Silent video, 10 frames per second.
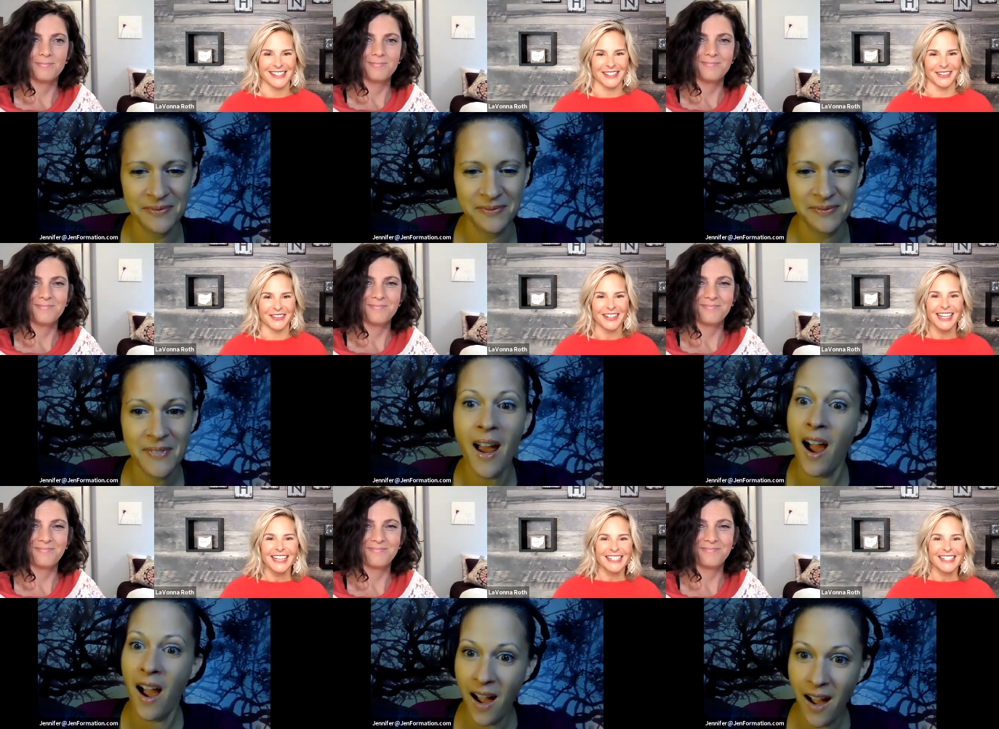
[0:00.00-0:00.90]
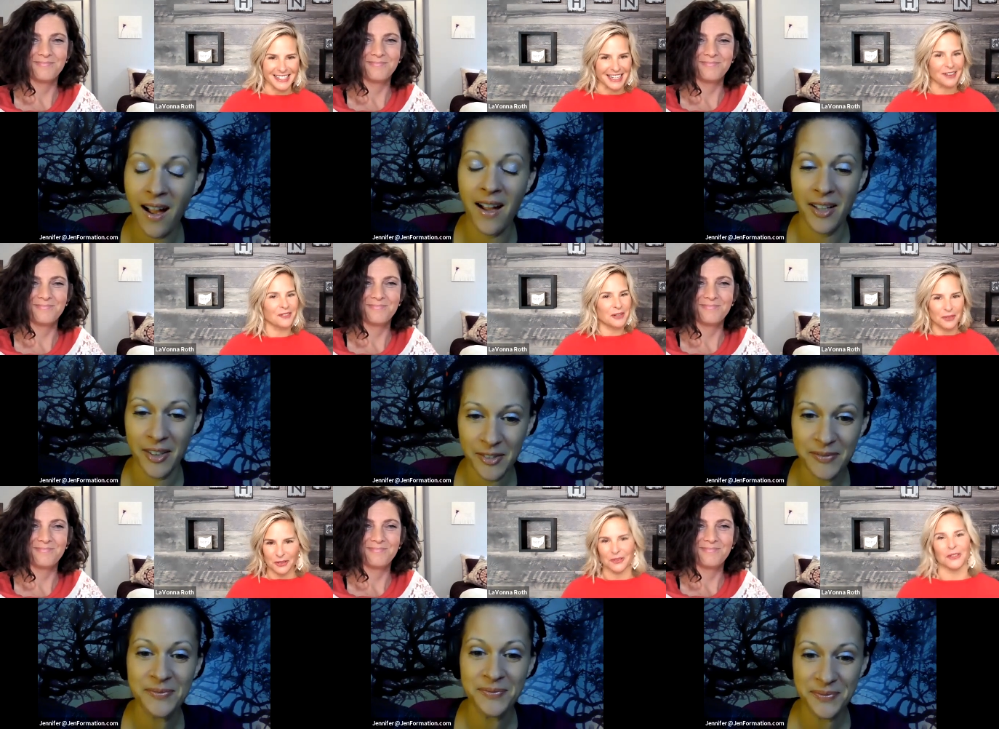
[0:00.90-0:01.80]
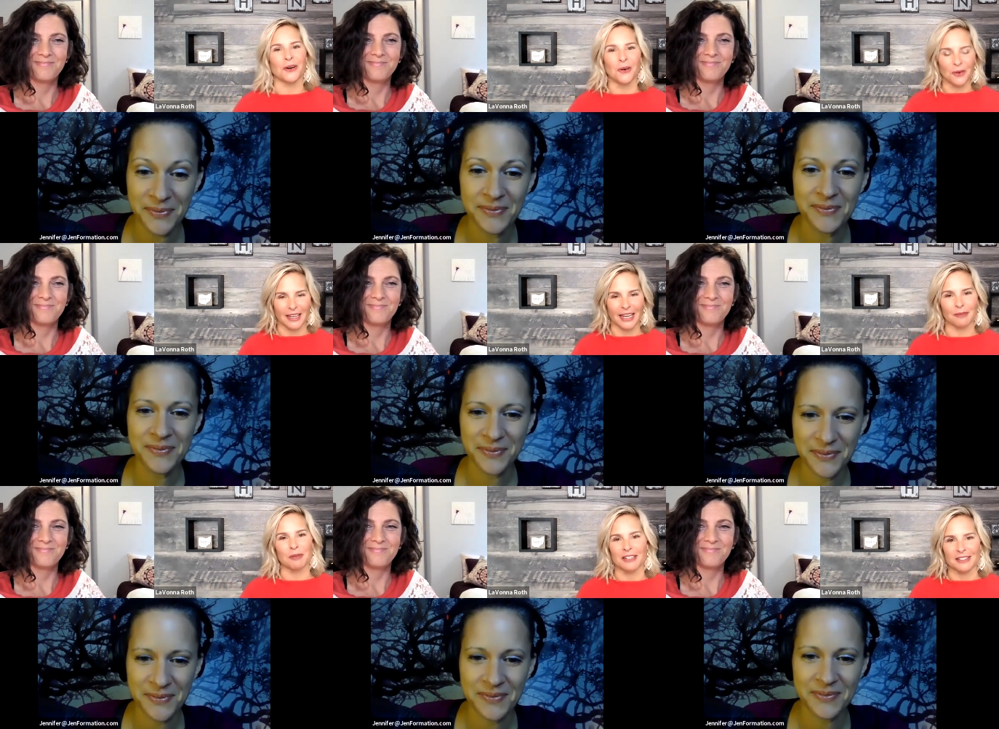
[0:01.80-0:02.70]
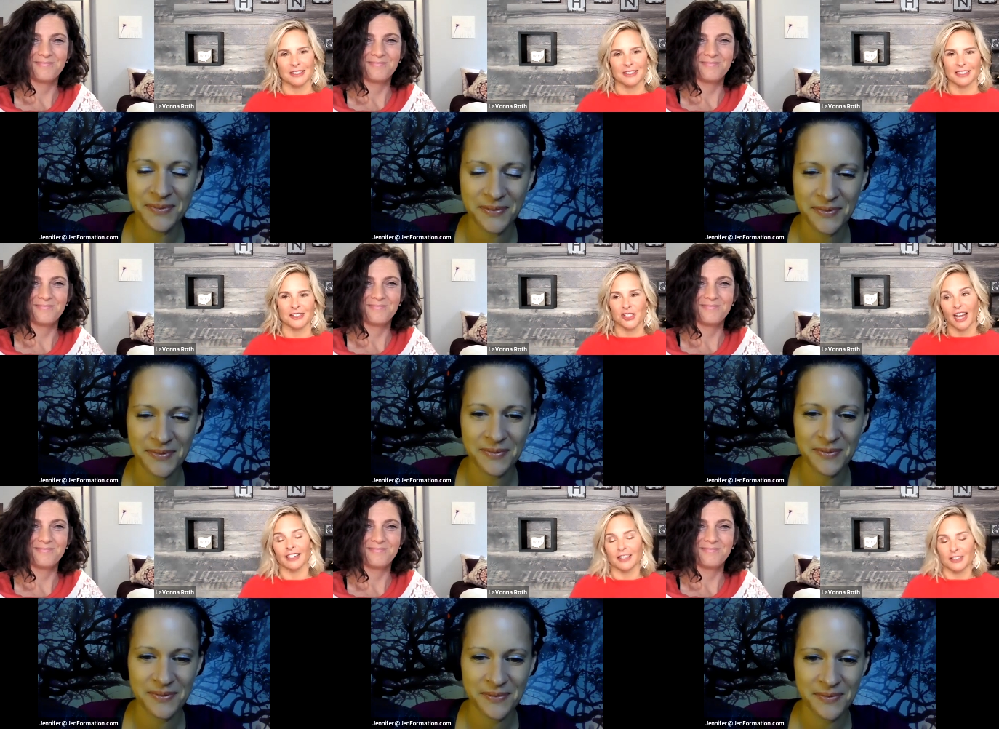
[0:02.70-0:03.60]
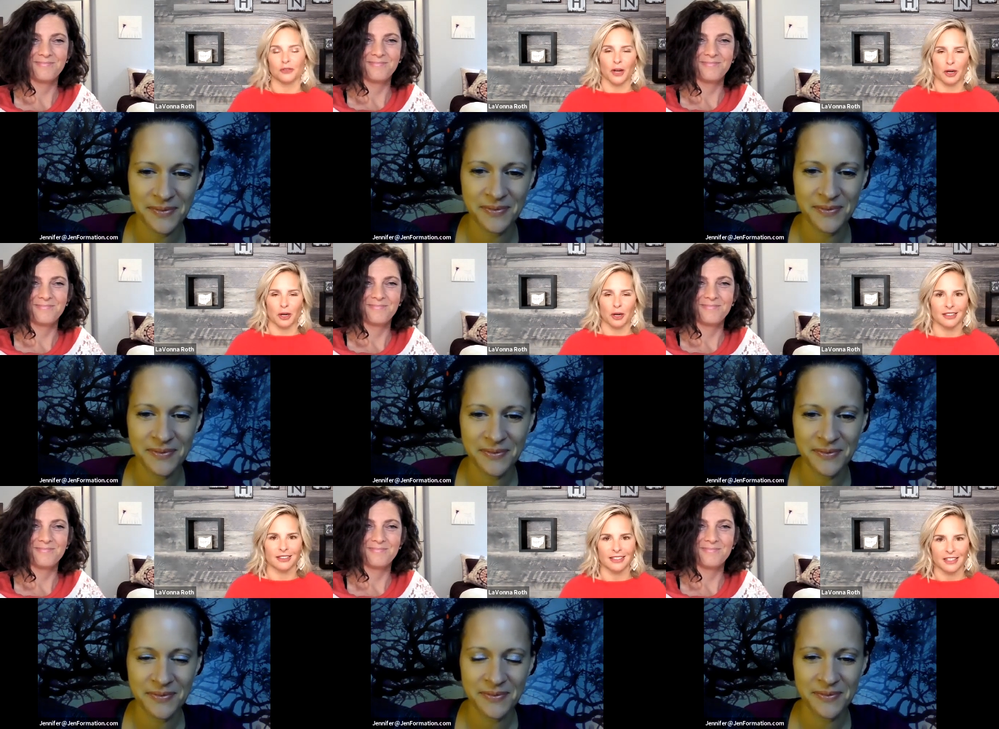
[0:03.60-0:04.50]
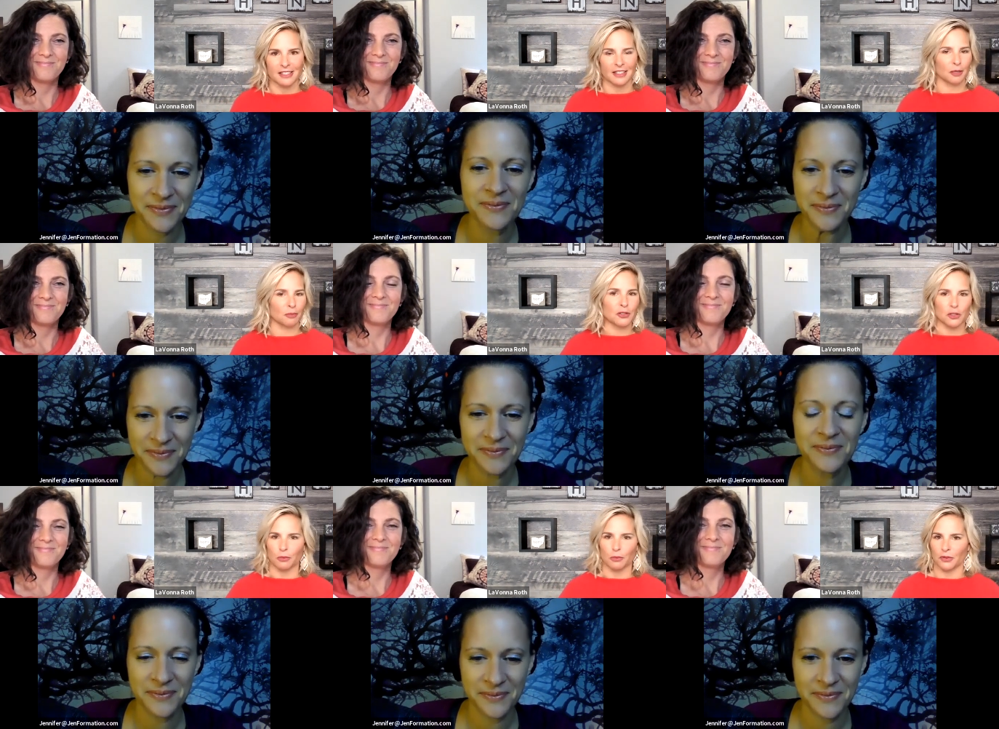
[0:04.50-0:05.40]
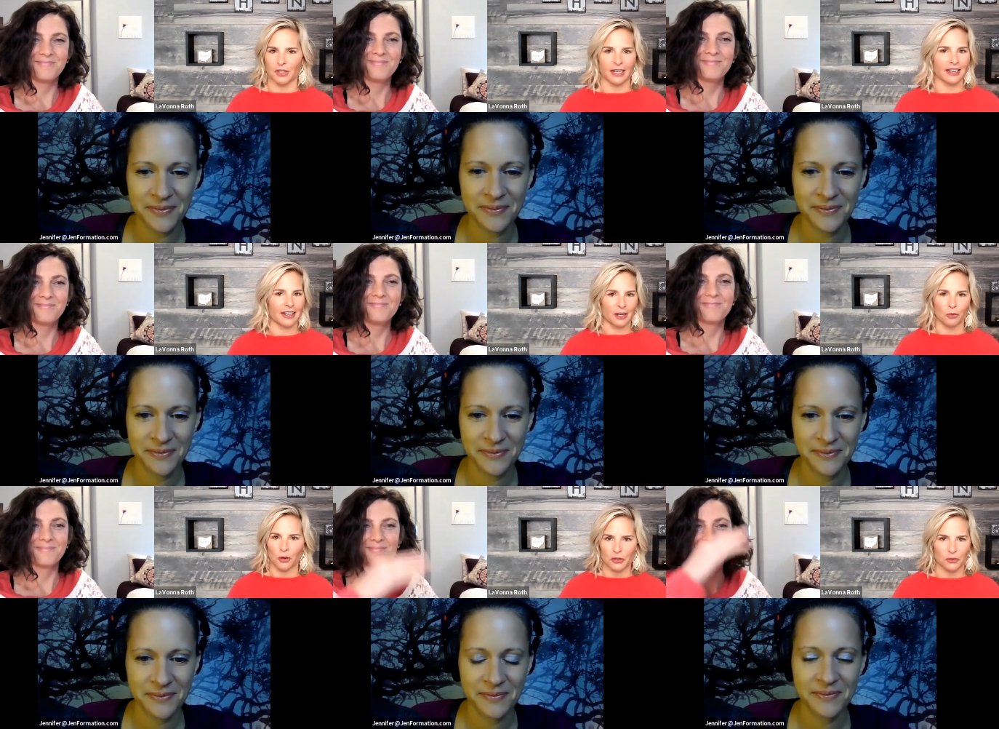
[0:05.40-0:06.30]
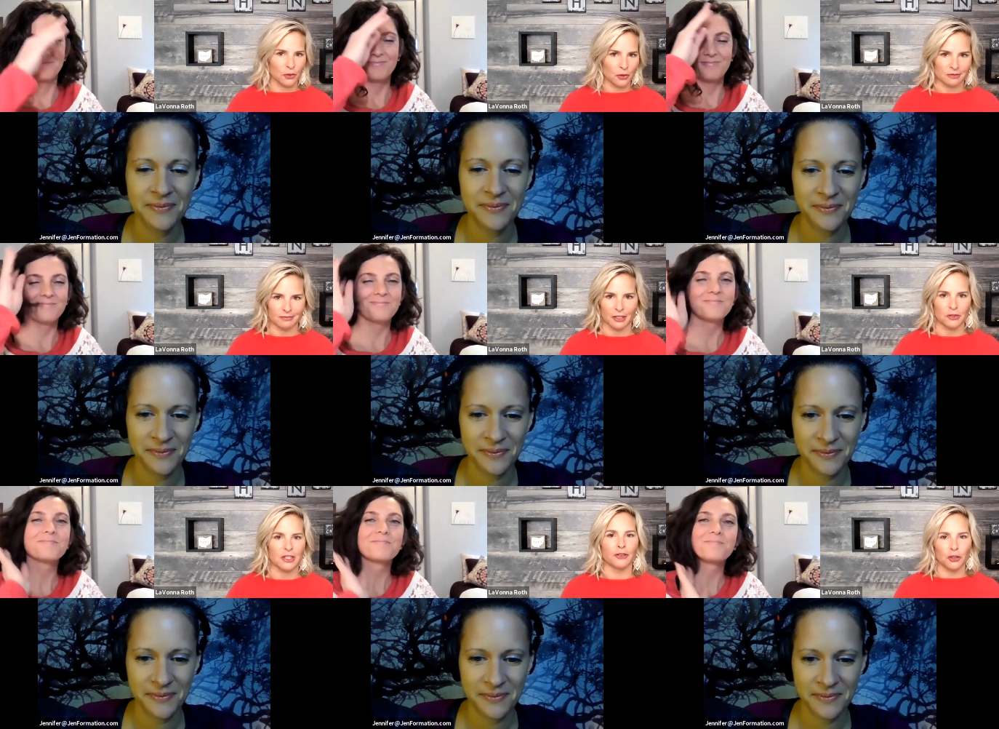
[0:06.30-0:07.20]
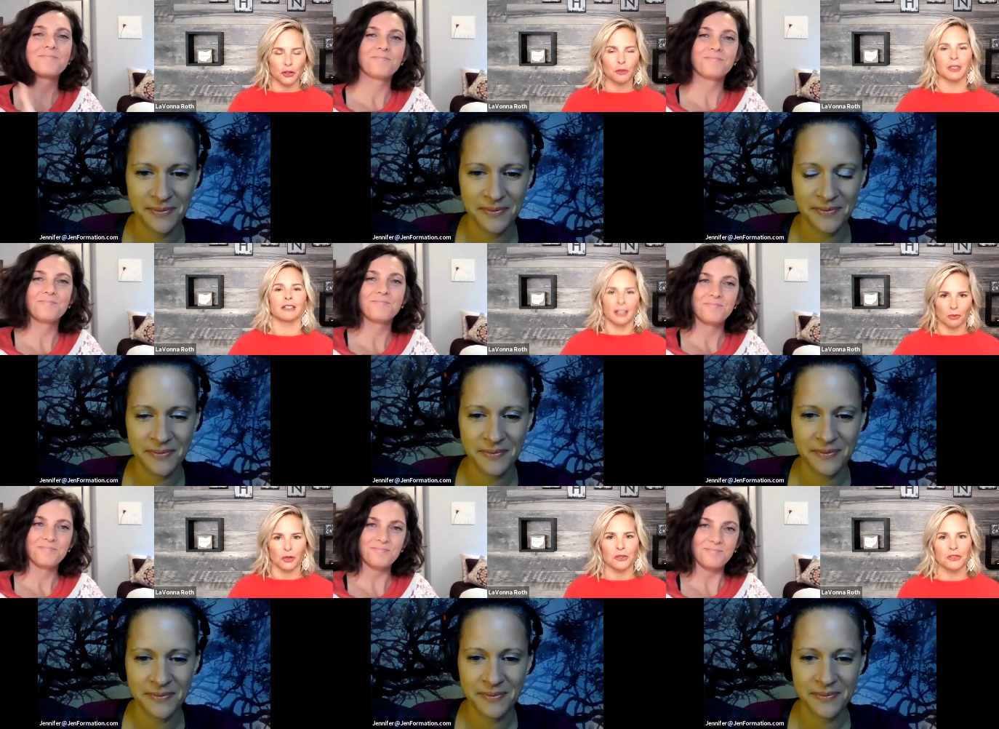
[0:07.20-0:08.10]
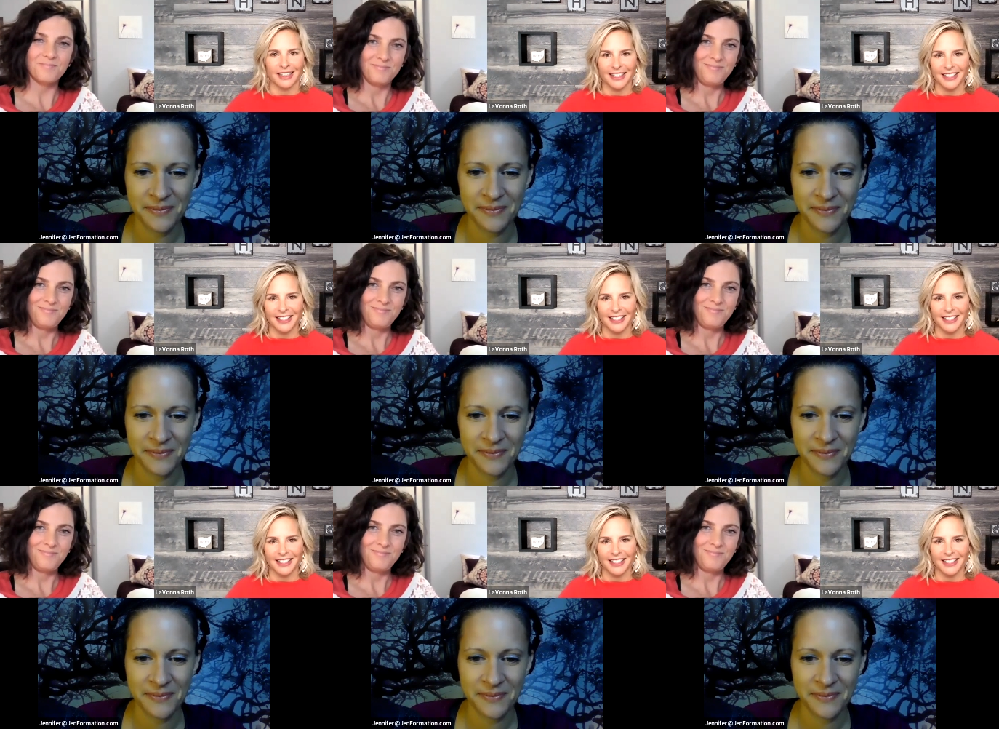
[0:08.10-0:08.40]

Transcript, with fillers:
Speaker 1: so yes, I, we work with a whole gamut because Shine is the framework it's the principles within it and it works for you know if you're human it works